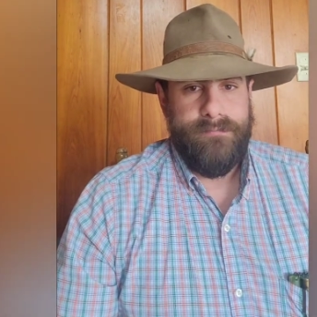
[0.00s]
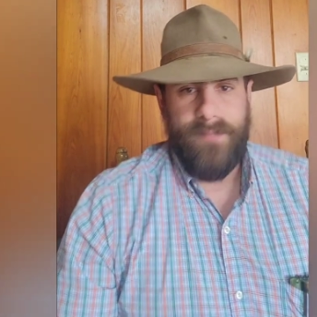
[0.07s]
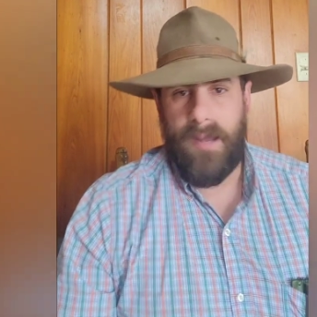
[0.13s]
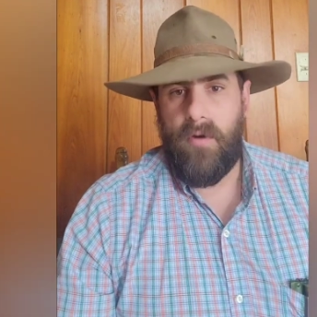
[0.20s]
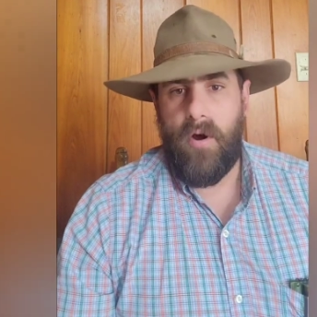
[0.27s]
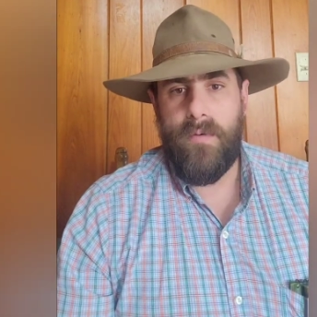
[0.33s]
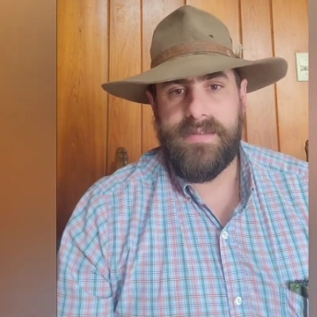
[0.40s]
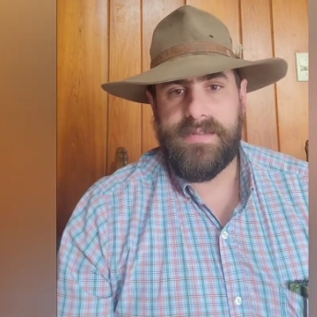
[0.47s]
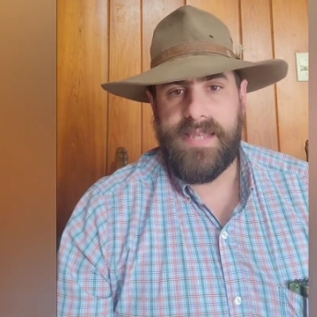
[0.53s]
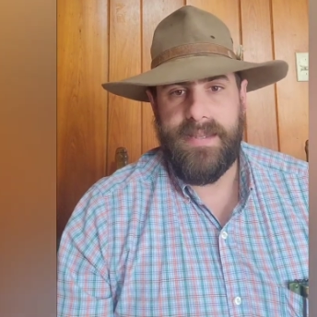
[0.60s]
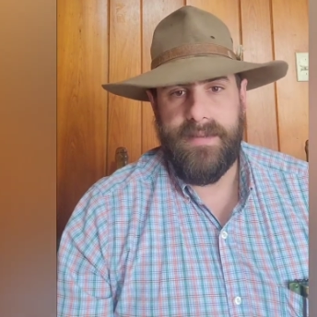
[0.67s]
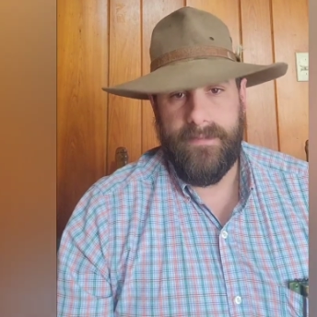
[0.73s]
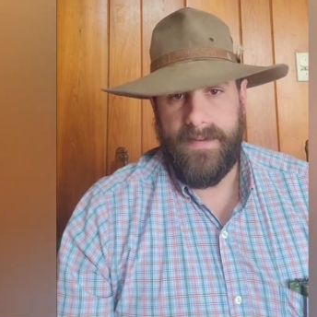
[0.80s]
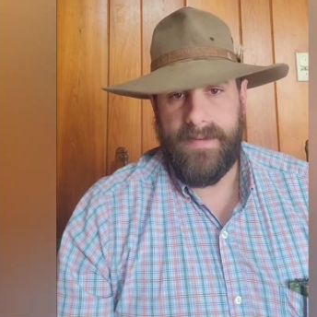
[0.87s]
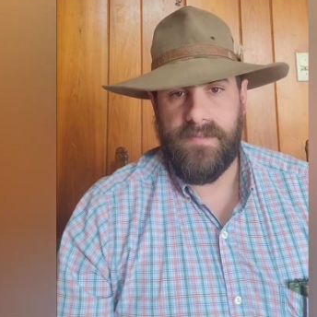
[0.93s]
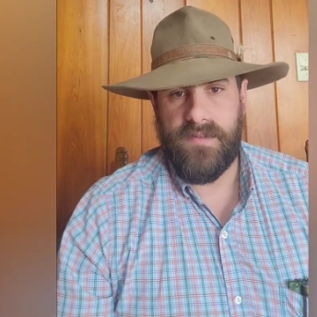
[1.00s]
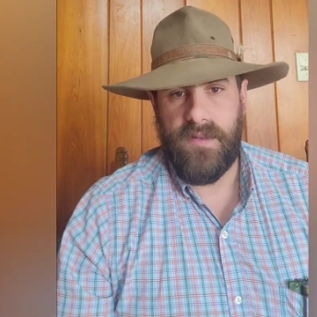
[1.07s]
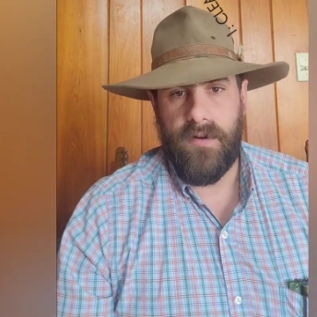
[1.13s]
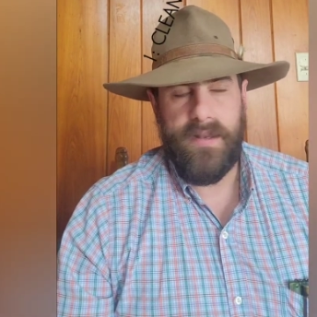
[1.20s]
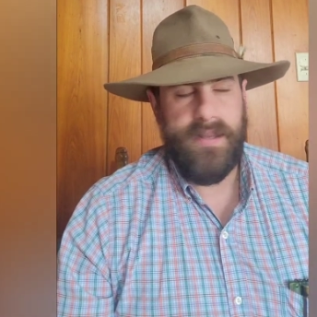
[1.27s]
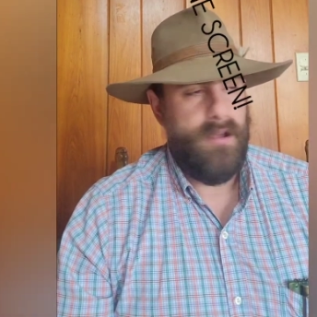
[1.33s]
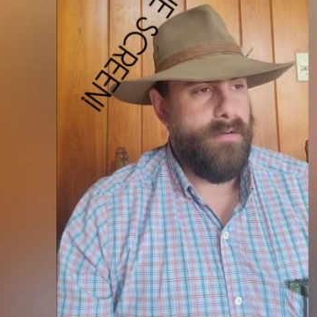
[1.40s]
I'm always getting things
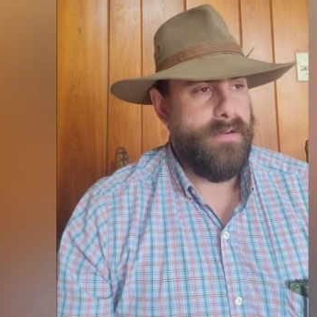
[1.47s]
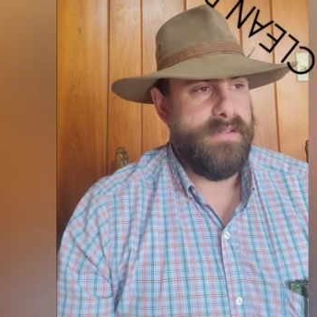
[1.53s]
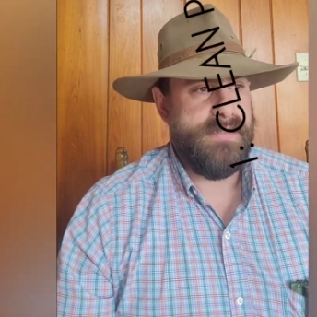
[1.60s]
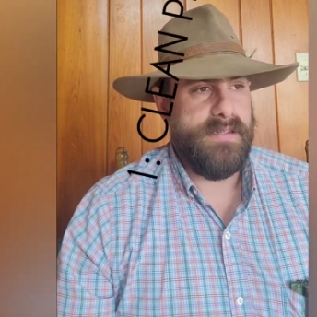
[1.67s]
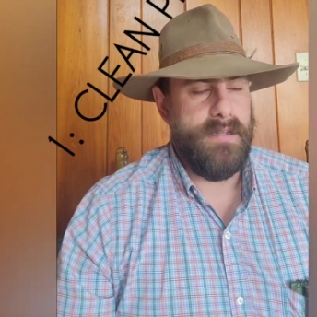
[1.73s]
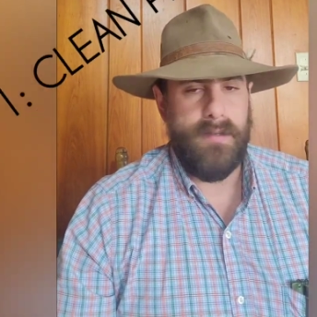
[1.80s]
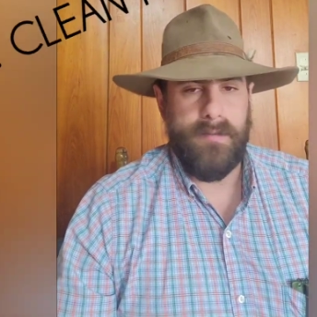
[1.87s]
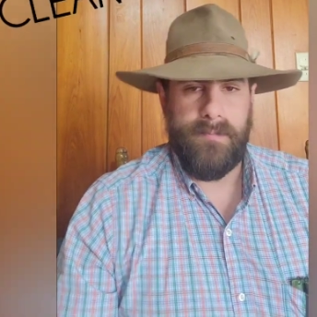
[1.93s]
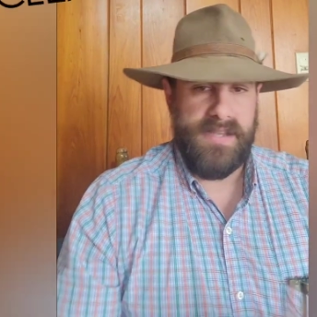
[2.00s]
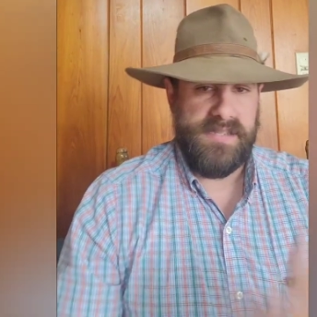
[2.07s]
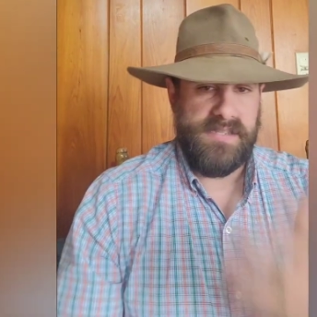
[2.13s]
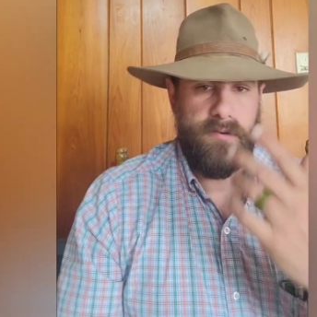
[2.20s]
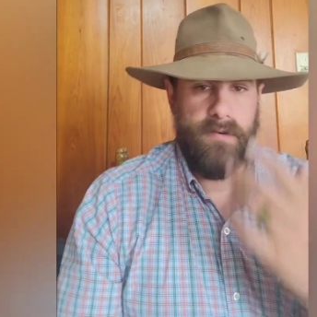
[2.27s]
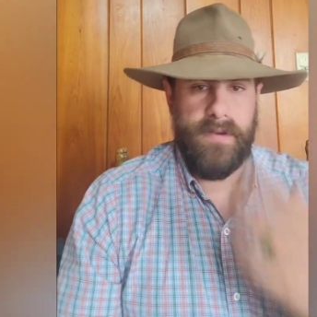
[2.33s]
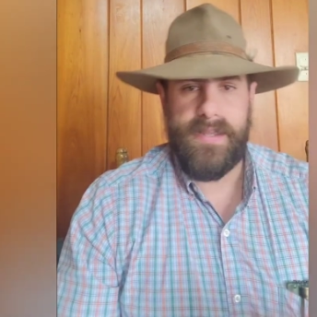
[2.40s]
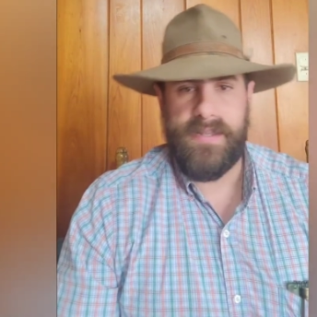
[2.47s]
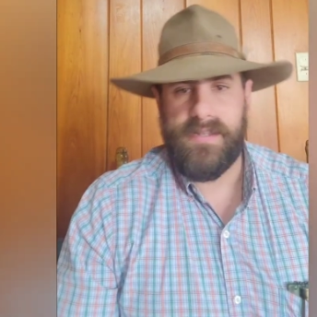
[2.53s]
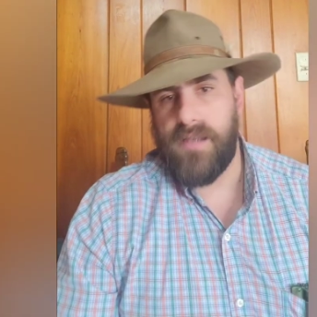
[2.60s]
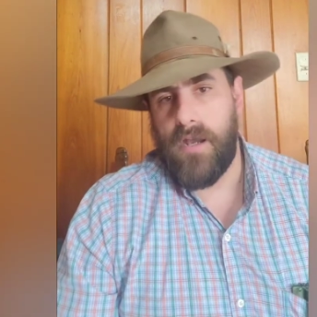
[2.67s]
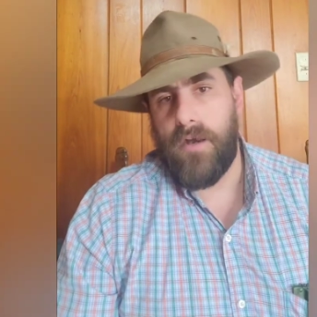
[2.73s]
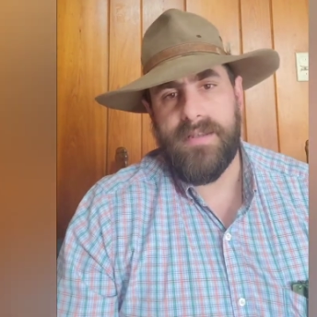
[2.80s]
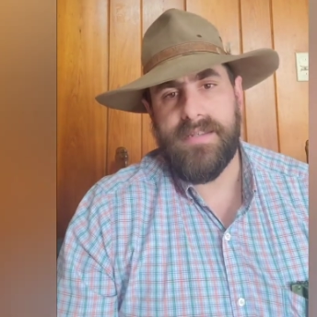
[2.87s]
dirty. Always, uh, my
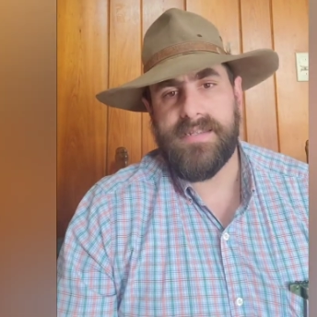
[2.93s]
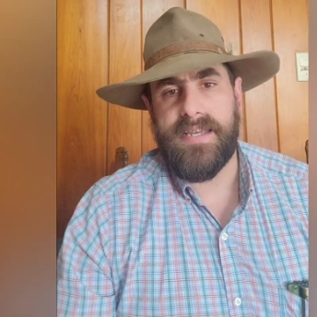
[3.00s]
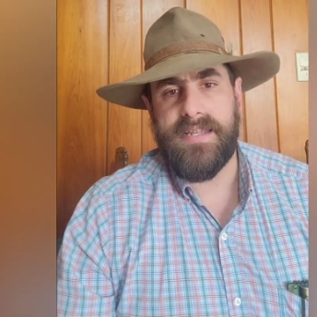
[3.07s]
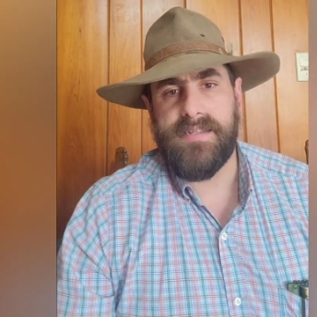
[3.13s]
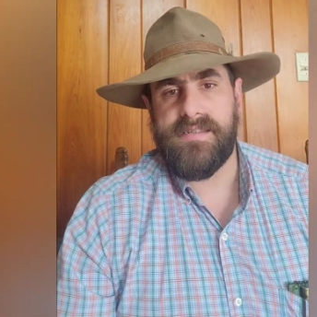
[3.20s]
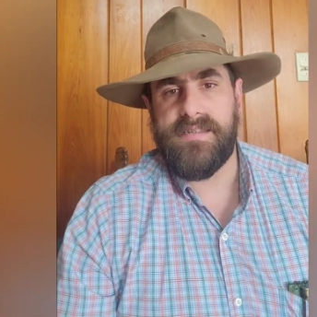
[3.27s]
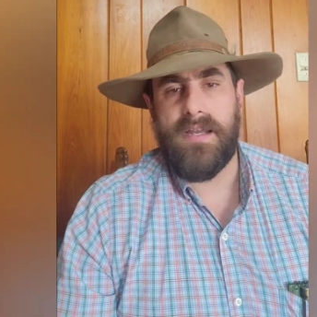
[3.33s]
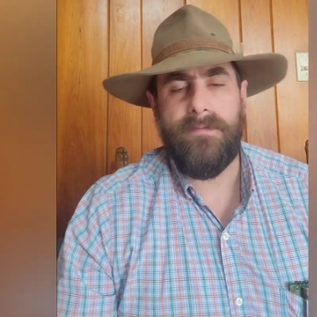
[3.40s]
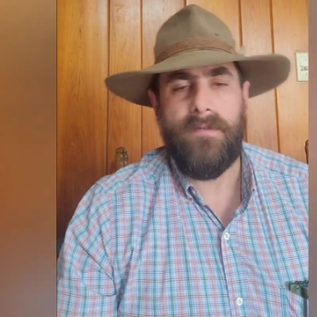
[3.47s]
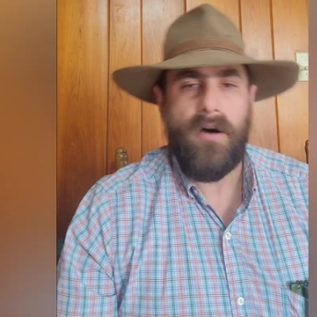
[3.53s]
screen's always getting stuff